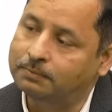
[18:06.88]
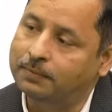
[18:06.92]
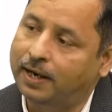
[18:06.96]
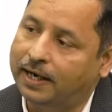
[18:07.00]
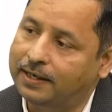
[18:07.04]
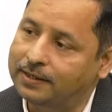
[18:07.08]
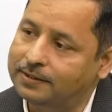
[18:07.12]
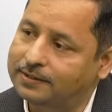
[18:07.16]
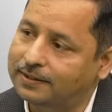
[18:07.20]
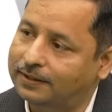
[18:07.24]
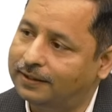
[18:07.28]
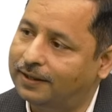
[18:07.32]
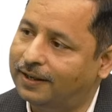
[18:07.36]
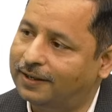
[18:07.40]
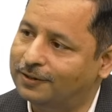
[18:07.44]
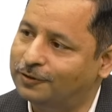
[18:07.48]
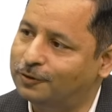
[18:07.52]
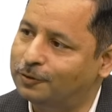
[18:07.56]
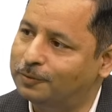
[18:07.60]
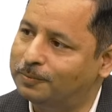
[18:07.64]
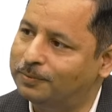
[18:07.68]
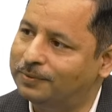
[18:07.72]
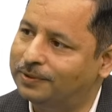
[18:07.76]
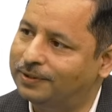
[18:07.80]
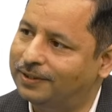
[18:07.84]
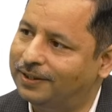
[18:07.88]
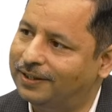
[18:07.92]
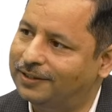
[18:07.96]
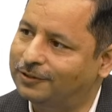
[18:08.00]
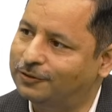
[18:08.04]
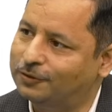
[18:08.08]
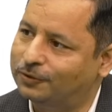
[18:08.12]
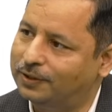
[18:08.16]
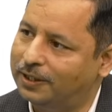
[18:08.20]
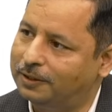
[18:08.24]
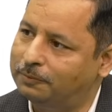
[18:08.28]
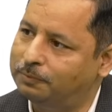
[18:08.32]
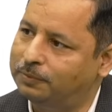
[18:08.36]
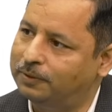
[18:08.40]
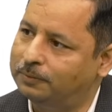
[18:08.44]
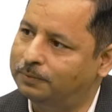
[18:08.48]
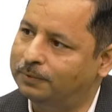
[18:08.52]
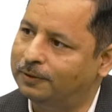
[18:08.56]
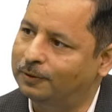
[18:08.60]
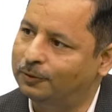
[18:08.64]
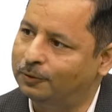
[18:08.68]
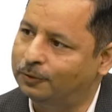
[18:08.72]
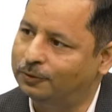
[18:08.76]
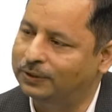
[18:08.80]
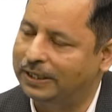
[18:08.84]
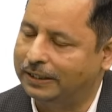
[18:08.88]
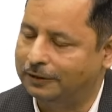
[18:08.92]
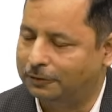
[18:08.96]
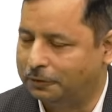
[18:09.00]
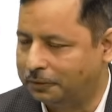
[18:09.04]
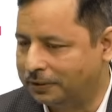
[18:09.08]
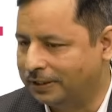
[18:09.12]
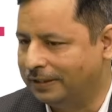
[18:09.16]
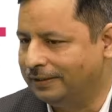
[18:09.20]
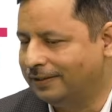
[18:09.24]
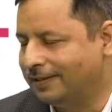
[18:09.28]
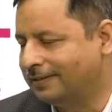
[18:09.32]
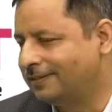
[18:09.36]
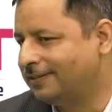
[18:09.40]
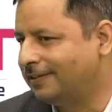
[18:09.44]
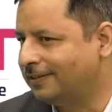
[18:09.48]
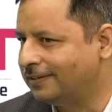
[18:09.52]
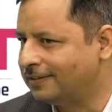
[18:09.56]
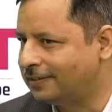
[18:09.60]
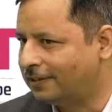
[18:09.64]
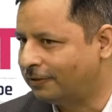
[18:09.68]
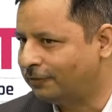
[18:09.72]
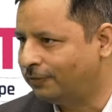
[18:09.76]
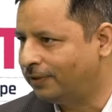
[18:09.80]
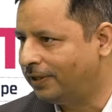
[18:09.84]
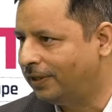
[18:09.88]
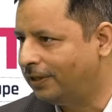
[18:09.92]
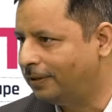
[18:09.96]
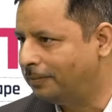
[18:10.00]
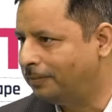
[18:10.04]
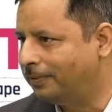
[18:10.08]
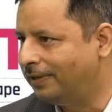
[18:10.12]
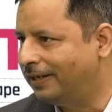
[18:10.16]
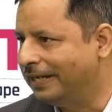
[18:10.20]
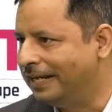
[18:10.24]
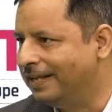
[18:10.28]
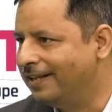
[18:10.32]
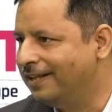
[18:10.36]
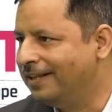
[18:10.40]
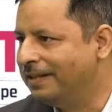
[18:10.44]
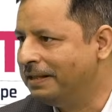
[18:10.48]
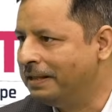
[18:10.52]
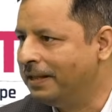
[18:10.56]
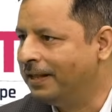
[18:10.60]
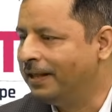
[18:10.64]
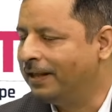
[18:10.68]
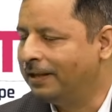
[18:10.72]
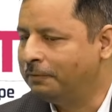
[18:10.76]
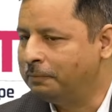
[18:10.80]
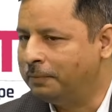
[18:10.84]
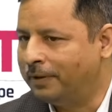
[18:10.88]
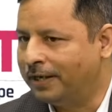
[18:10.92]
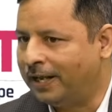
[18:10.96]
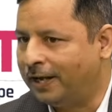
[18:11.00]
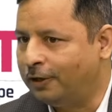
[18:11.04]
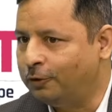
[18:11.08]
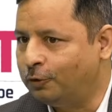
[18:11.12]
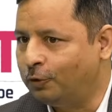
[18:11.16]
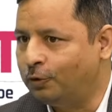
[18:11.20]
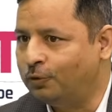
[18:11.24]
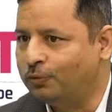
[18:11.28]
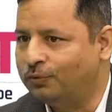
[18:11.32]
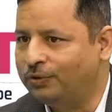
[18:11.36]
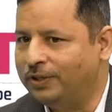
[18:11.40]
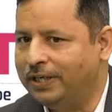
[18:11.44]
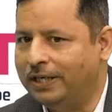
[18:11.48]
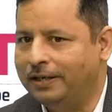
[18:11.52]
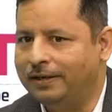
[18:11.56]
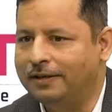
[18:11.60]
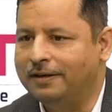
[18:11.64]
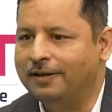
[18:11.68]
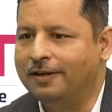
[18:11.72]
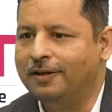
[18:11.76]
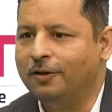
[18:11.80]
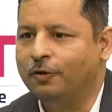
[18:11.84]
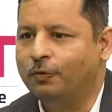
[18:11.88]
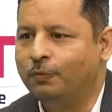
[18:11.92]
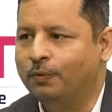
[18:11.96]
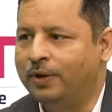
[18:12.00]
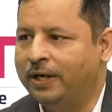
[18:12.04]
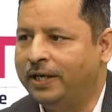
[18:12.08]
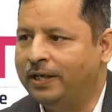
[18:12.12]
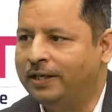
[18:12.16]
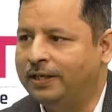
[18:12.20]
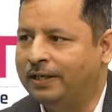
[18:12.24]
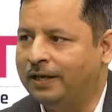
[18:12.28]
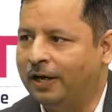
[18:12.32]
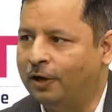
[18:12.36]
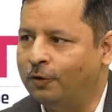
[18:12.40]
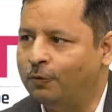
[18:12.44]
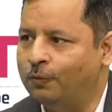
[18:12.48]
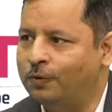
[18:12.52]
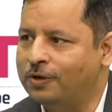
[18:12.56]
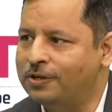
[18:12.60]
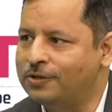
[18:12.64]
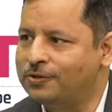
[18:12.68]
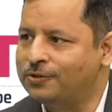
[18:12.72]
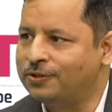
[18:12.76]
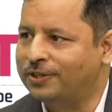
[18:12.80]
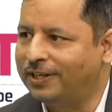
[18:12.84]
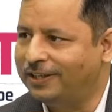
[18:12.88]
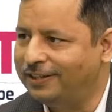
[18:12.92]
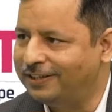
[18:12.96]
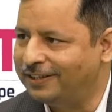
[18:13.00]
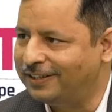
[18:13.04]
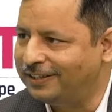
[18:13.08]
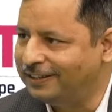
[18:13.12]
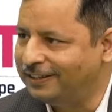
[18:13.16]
mindset has to be there so that people know that, okay, yes, it is available, but I don't feel very conversant